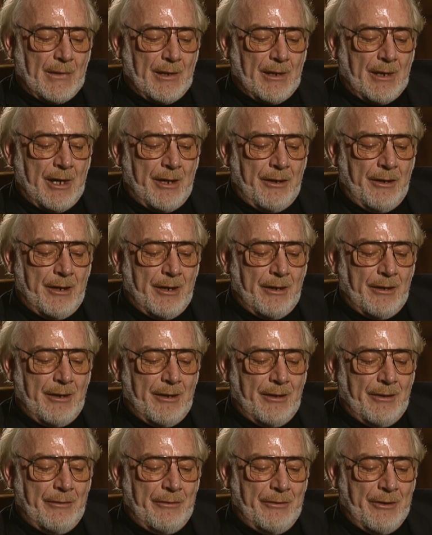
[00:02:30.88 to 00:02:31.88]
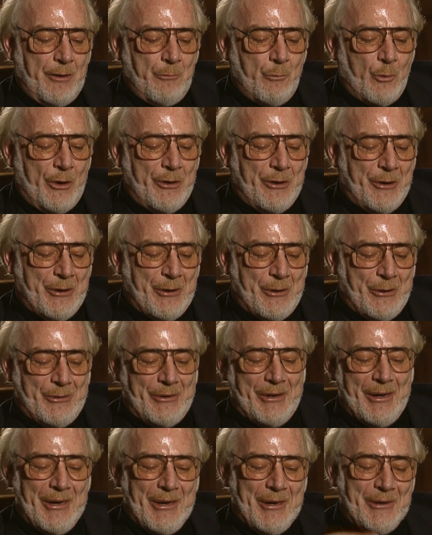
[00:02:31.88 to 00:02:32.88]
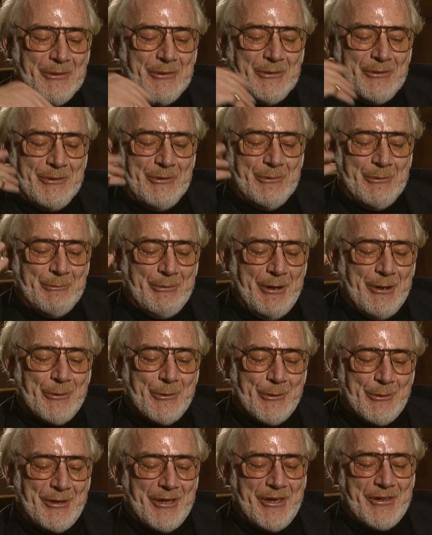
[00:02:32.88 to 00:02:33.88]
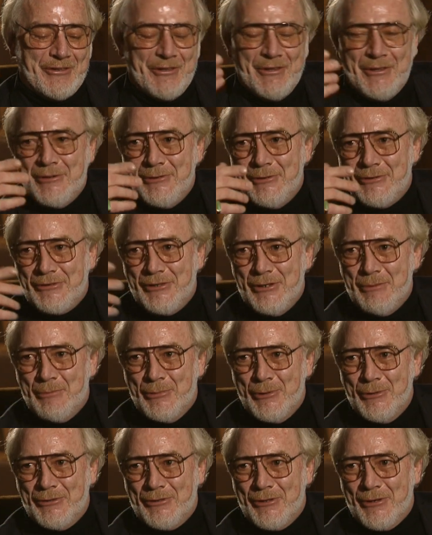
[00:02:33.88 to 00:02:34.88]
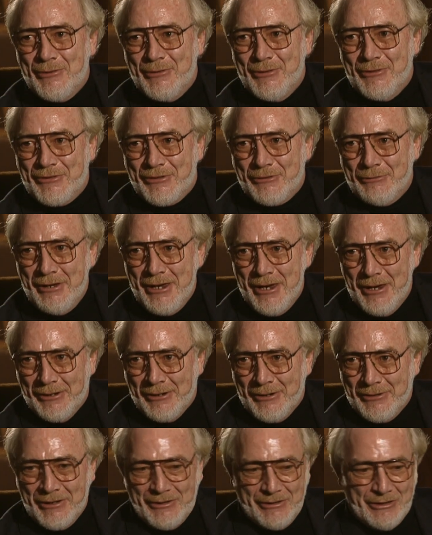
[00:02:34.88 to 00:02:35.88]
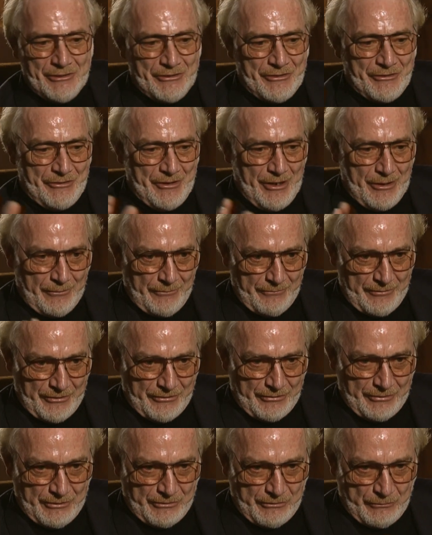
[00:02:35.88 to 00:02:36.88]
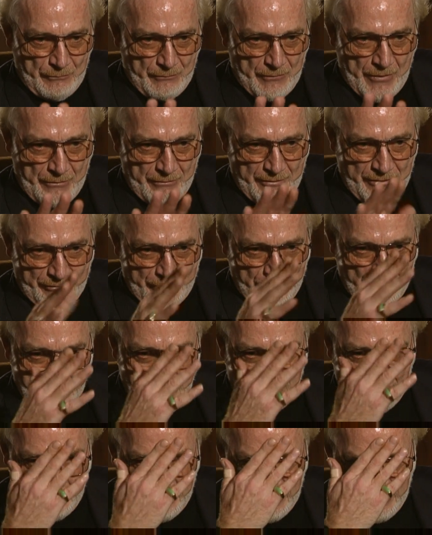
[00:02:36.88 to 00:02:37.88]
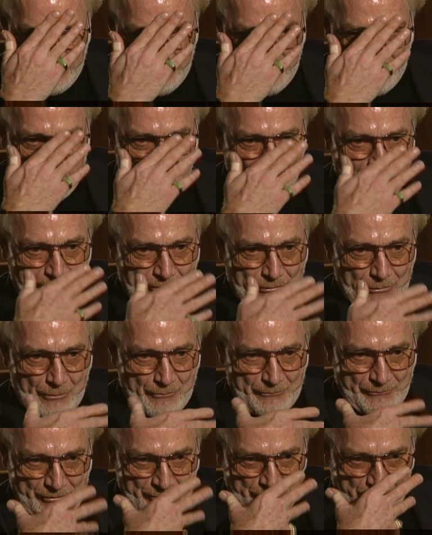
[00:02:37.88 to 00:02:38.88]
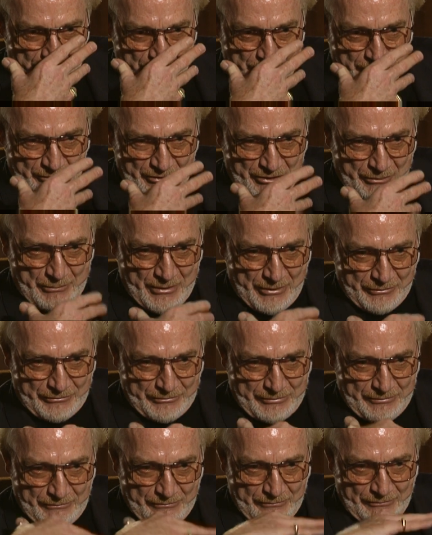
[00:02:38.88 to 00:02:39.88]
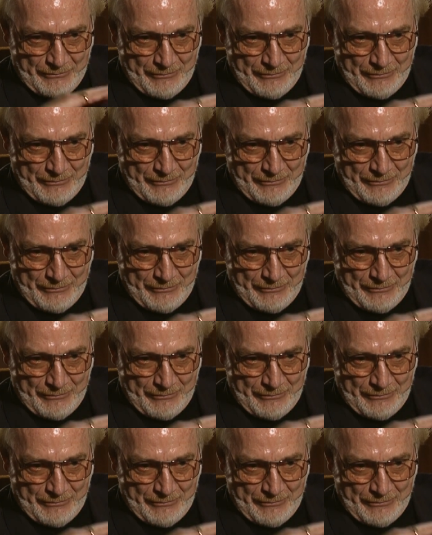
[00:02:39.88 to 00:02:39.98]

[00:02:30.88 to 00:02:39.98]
And then when you read all this, and then you see Bruce on the screen, and then instead of this very sort of soft, introspective